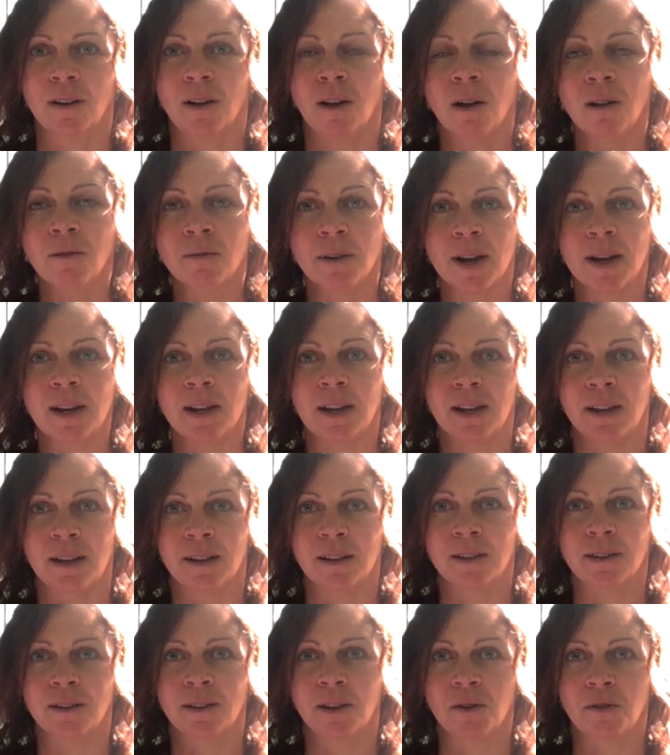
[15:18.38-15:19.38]

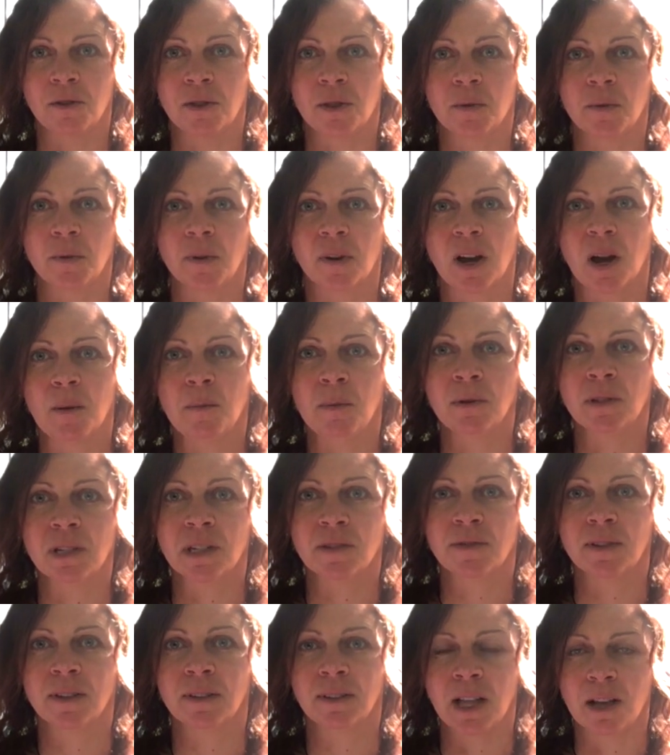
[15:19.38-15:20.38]
already go through a couple
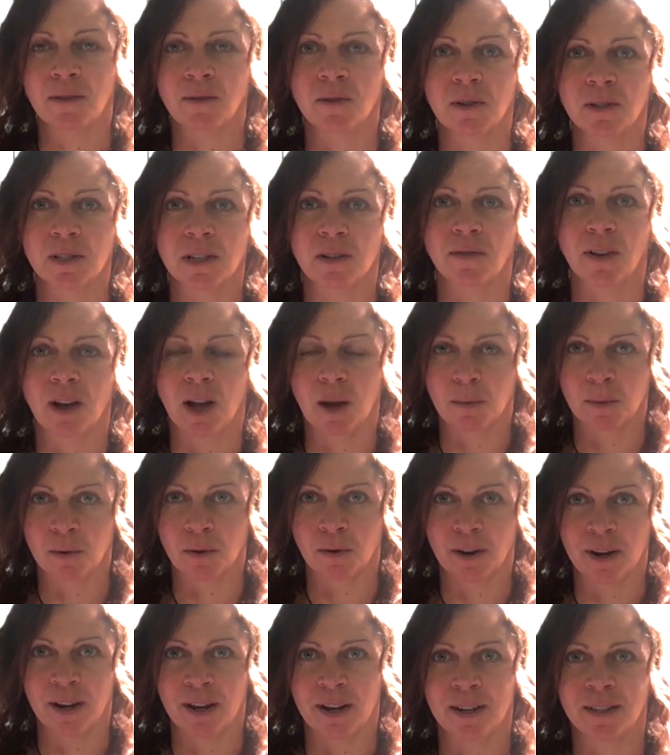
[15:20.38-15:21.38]
different levels of
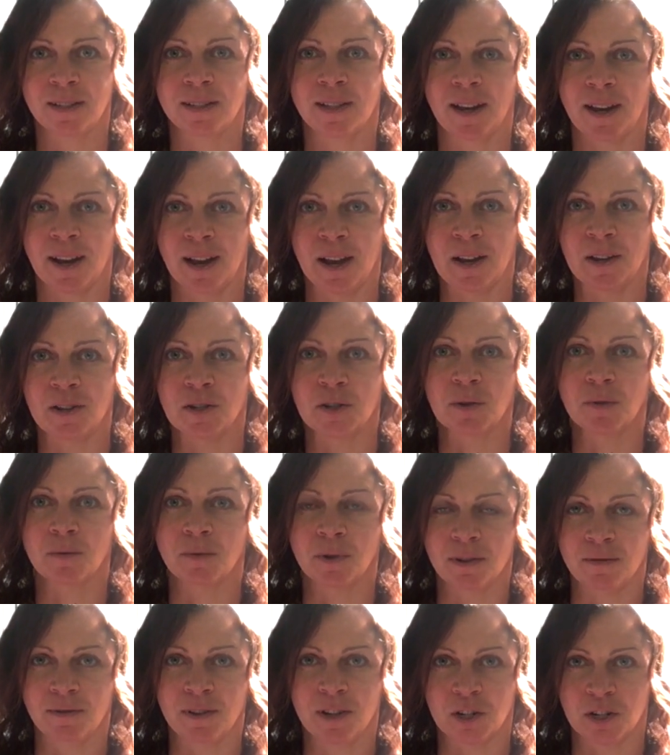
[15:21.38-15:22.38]
upgrades and
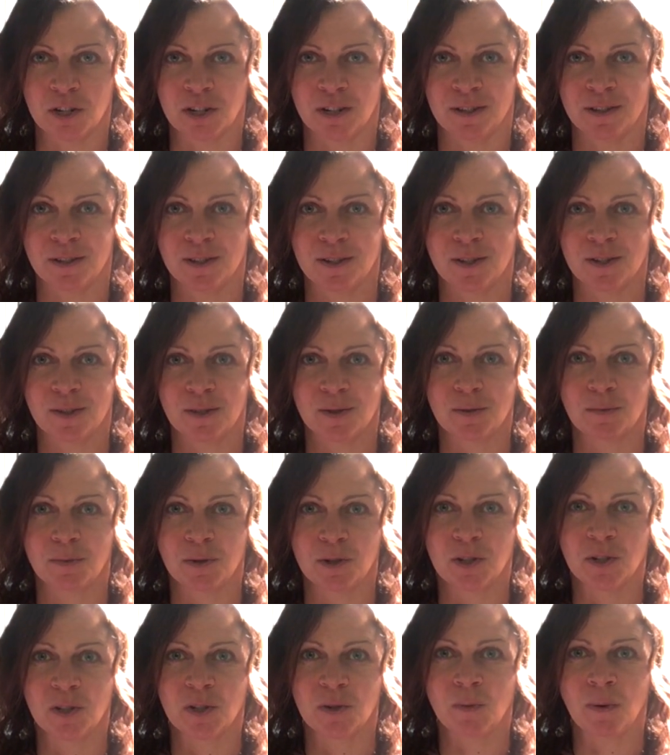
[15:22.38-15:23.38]
revisions,
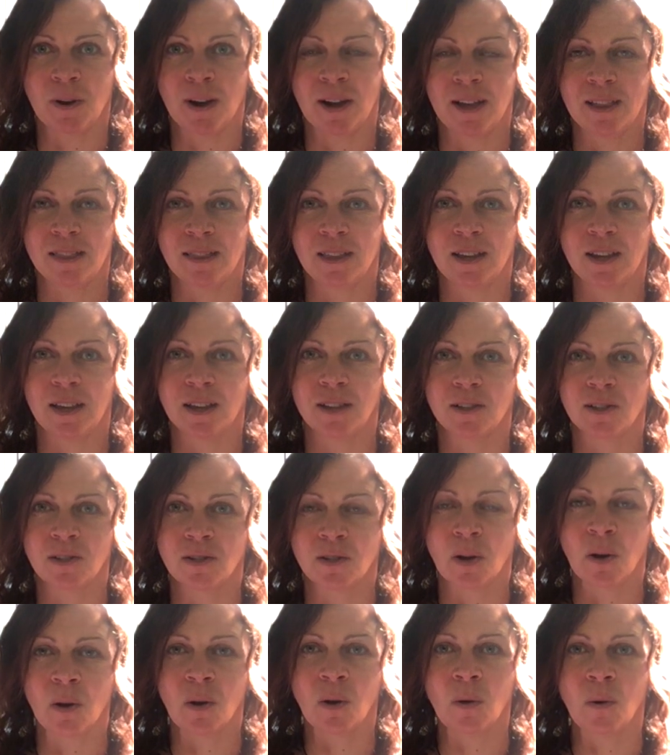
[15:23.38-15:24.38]
which is why I think it's
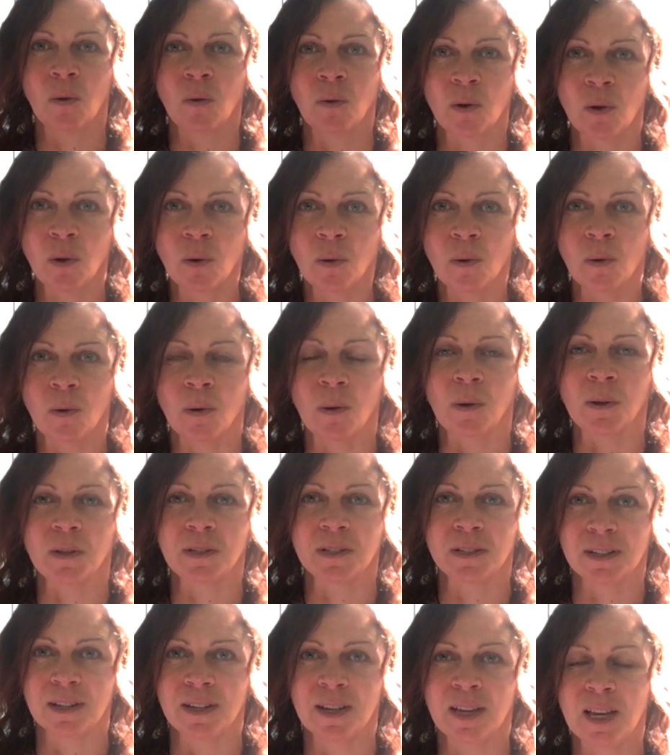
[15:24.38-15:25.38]
so cool
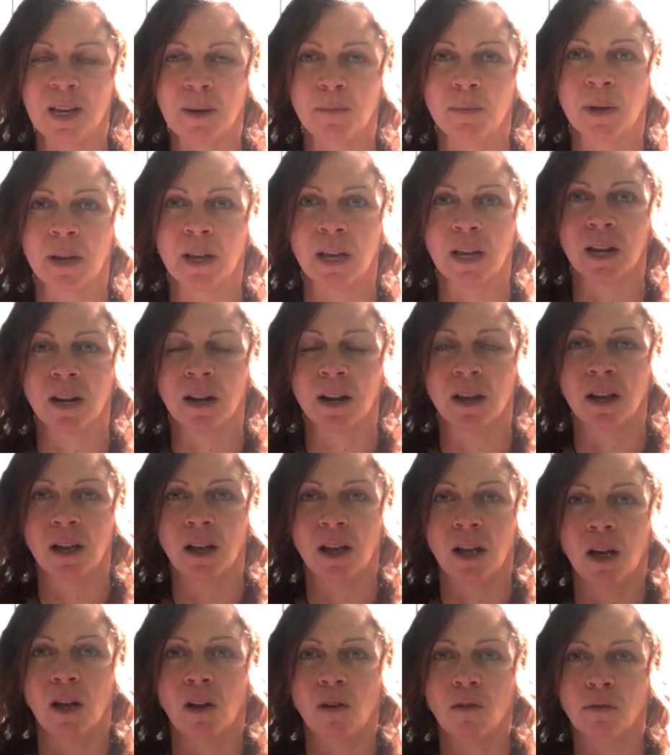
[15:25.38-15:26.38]
to keep it
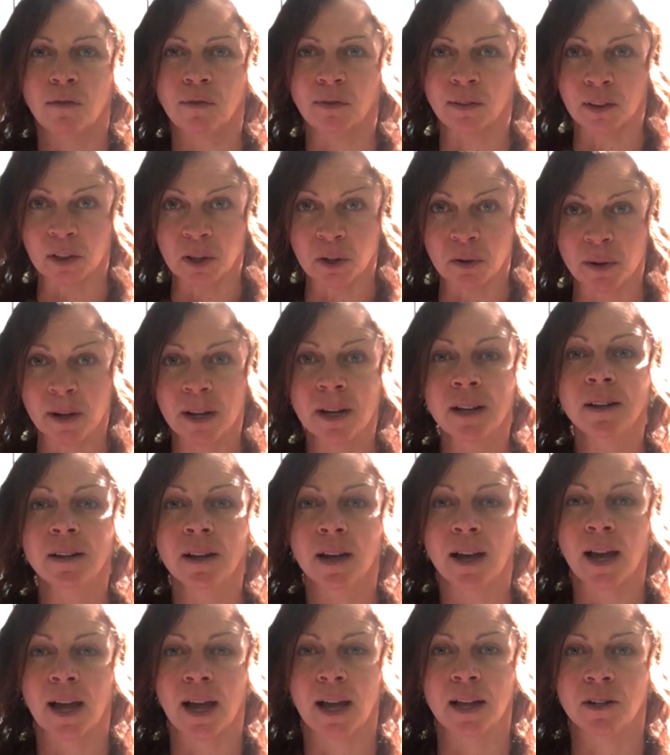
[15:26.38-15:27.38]

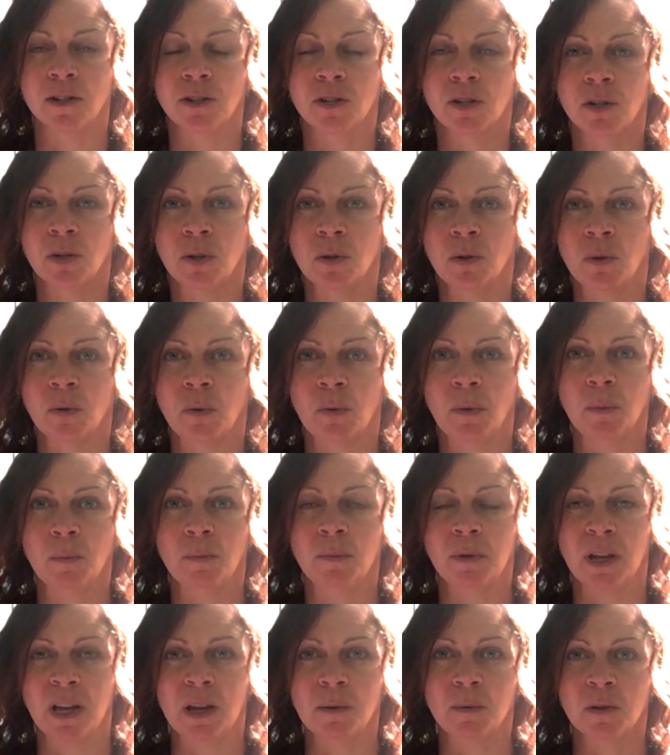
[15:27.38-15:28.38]
fluid and to
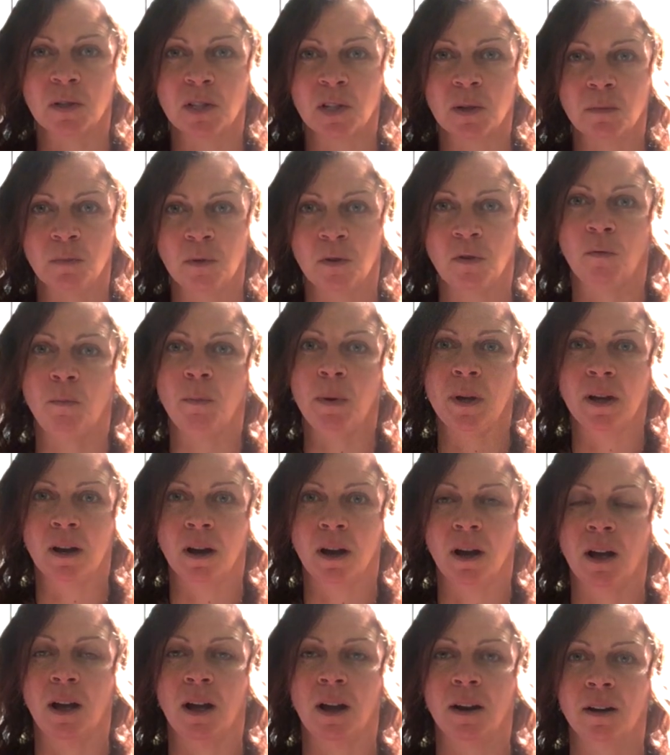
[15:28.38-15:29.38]
be able to move
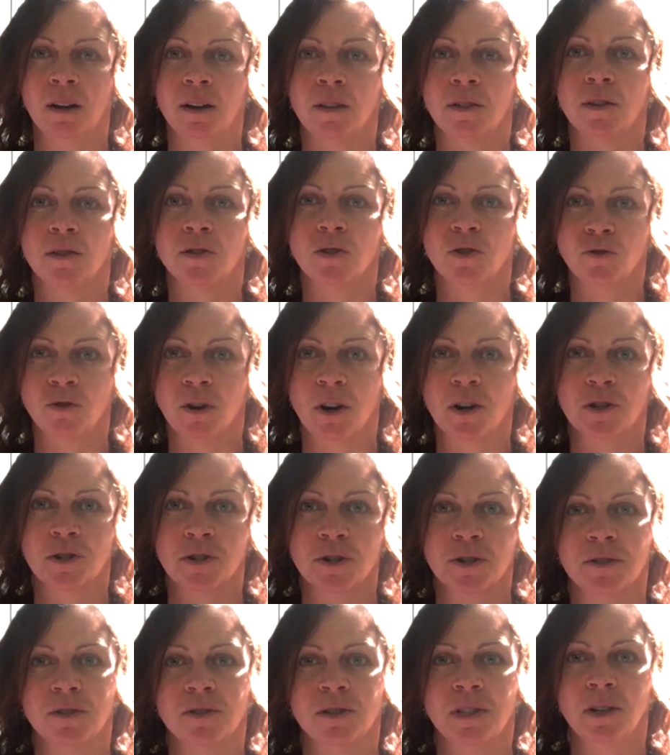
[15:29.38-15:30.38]
beyond the
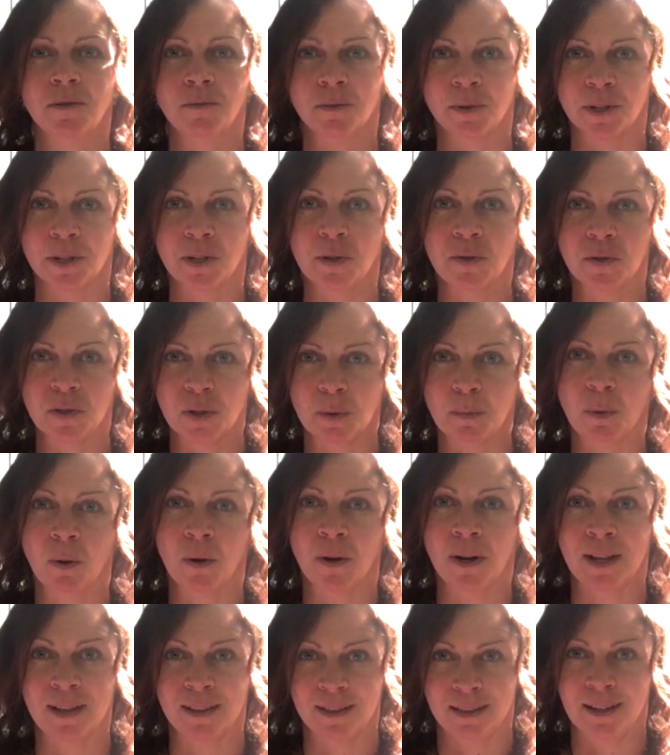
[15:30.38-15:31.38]
structures that we're used to
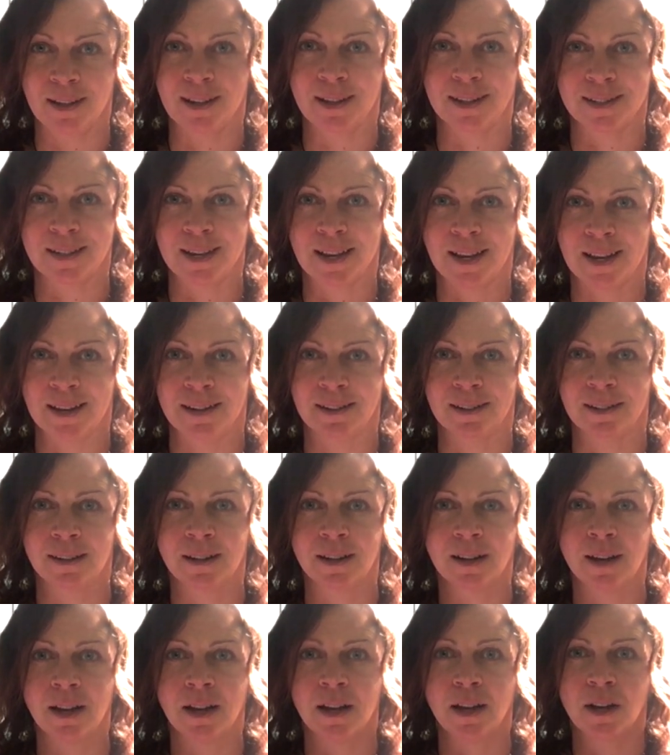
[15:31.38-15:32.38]
putting things in.
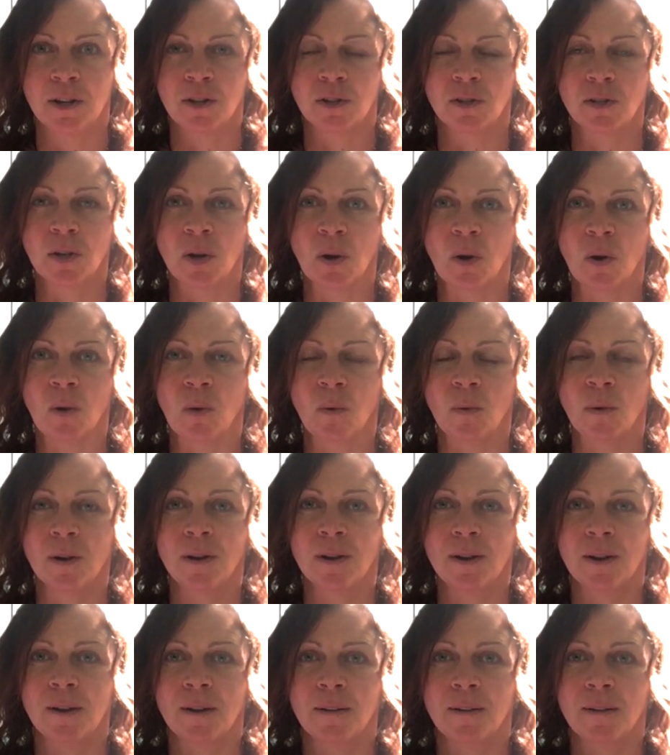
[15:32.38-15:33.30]
So,